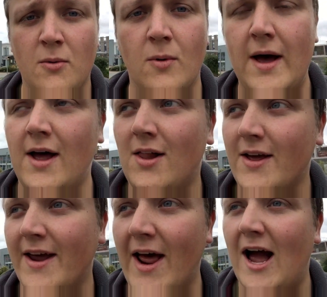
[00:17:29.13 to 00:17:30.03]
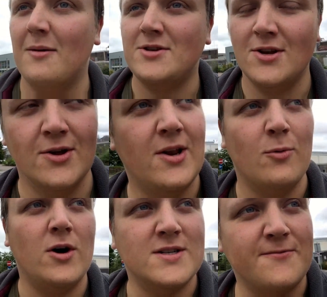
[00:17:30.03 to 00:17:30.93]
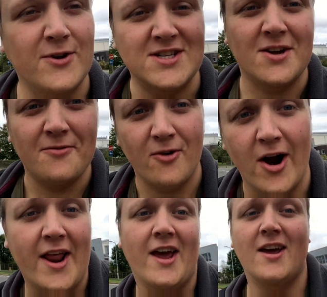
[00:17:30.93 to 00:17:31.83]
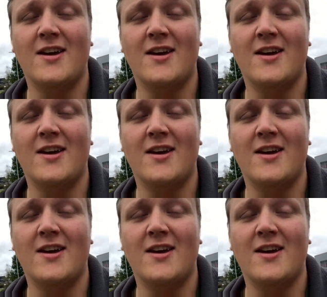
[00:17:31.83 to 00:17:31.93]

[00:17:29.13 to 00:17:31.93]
Well, it absolutely was Free Stuff Friday.